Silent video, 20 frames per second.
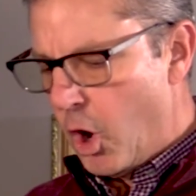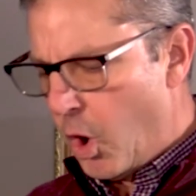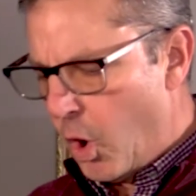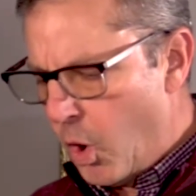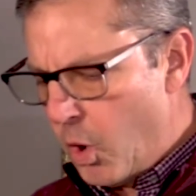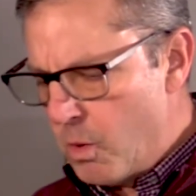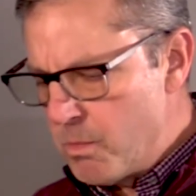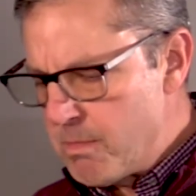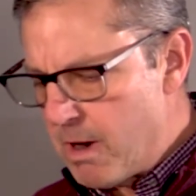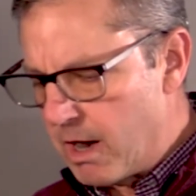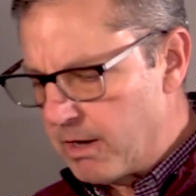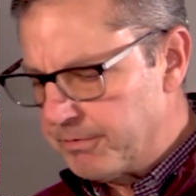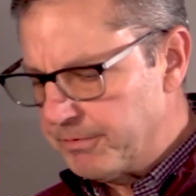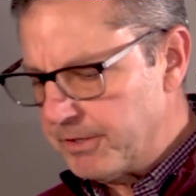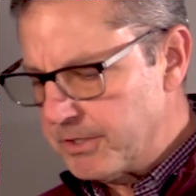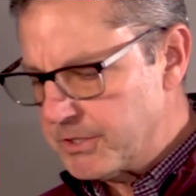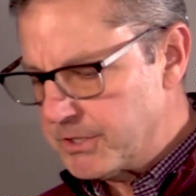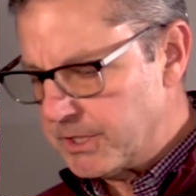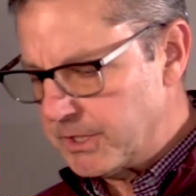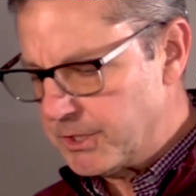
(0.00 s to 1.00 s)
O
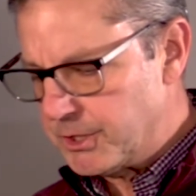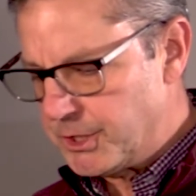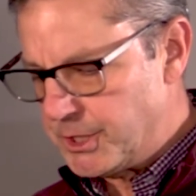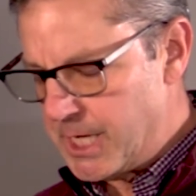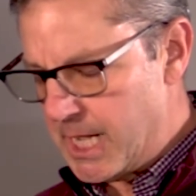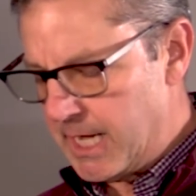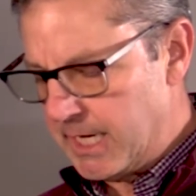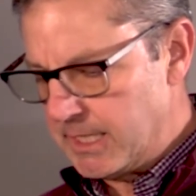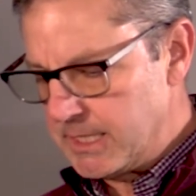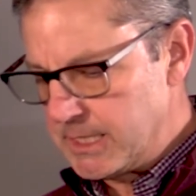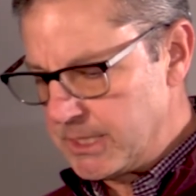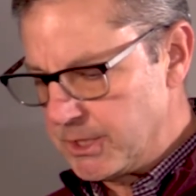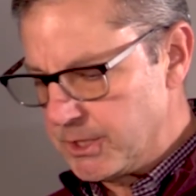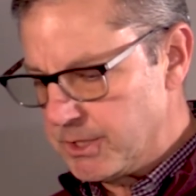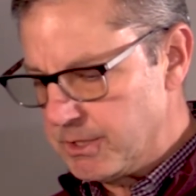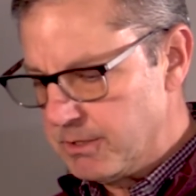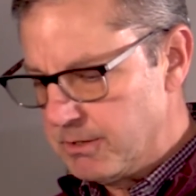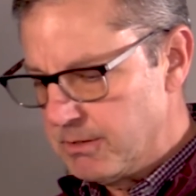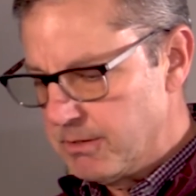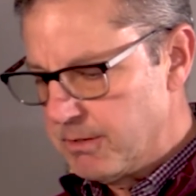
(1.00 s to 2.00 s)
marvelous exchange,
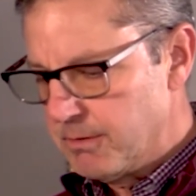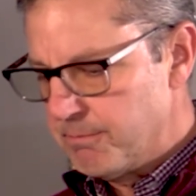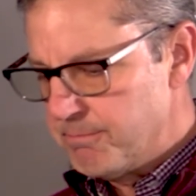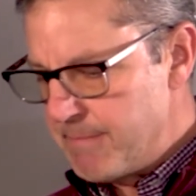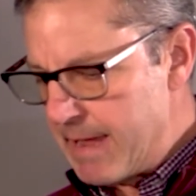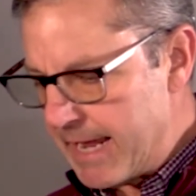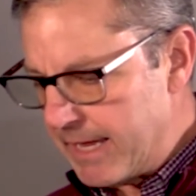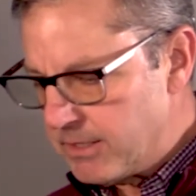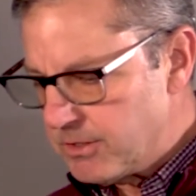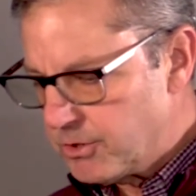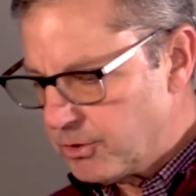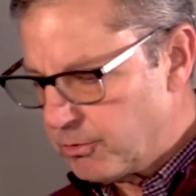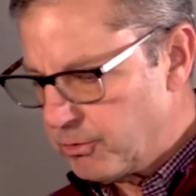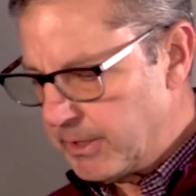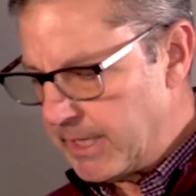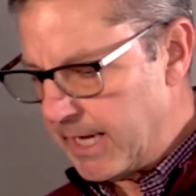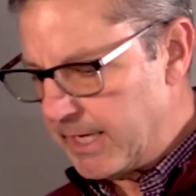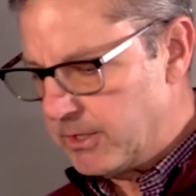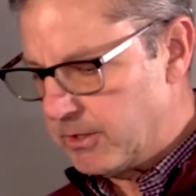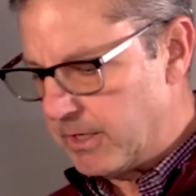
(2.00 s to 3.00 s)
man's
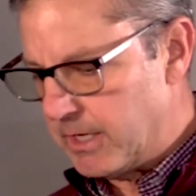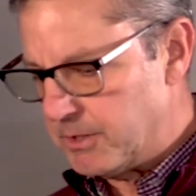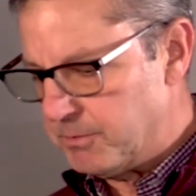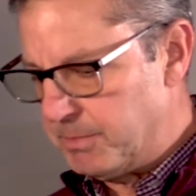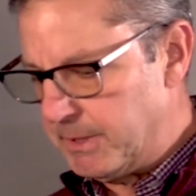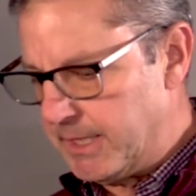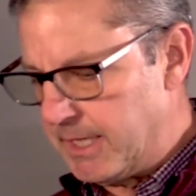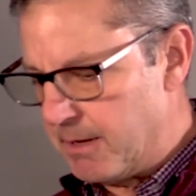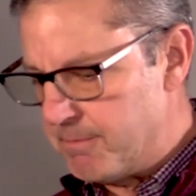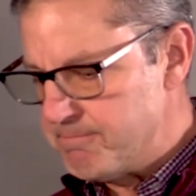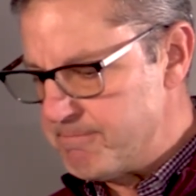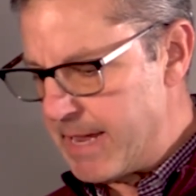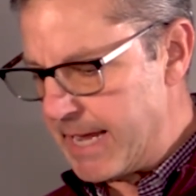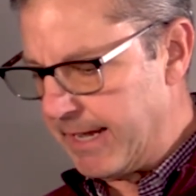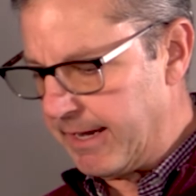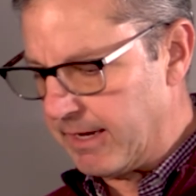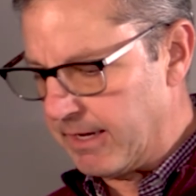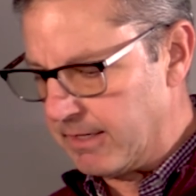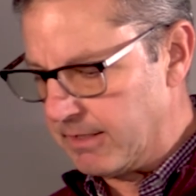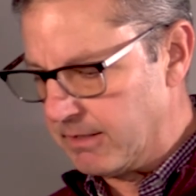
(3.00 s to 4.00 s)
creator has become
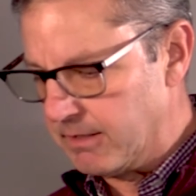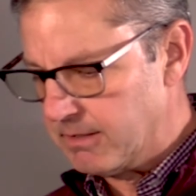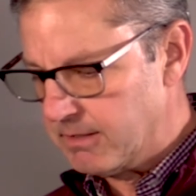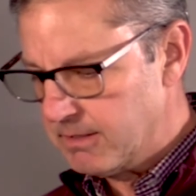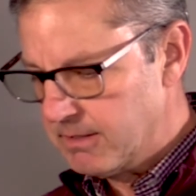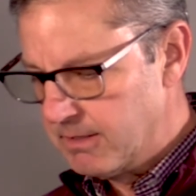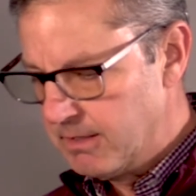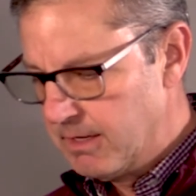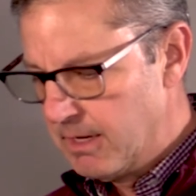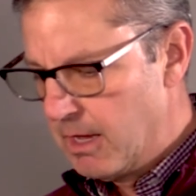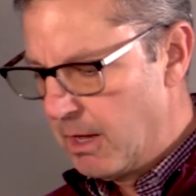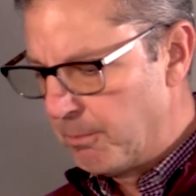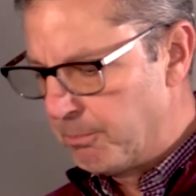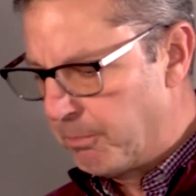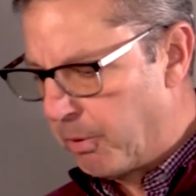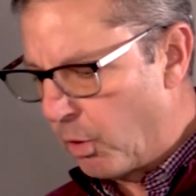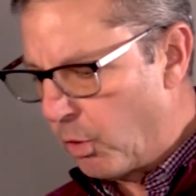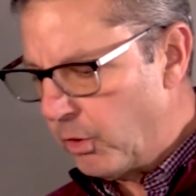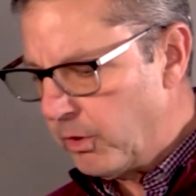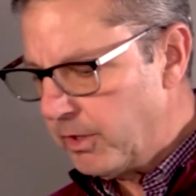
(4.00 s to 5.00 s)
man,
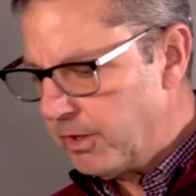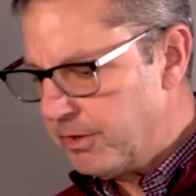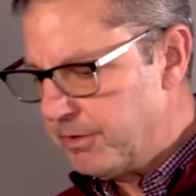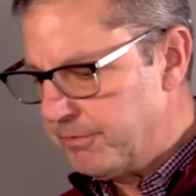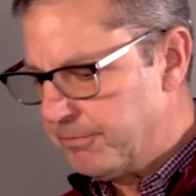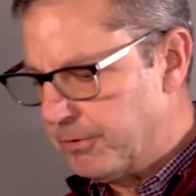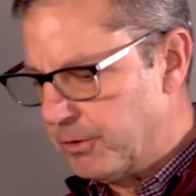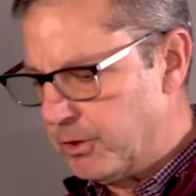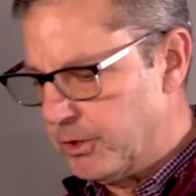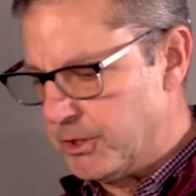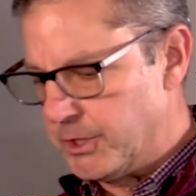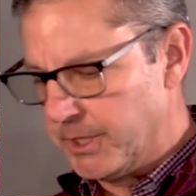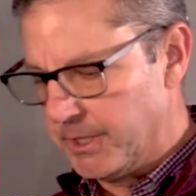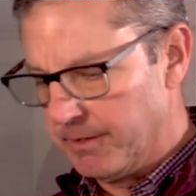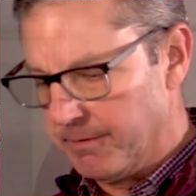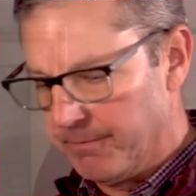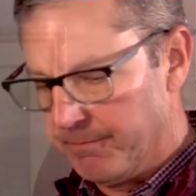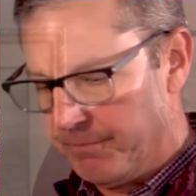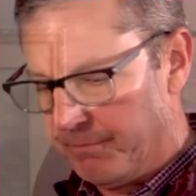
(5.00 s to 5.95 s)
born of the Virgin.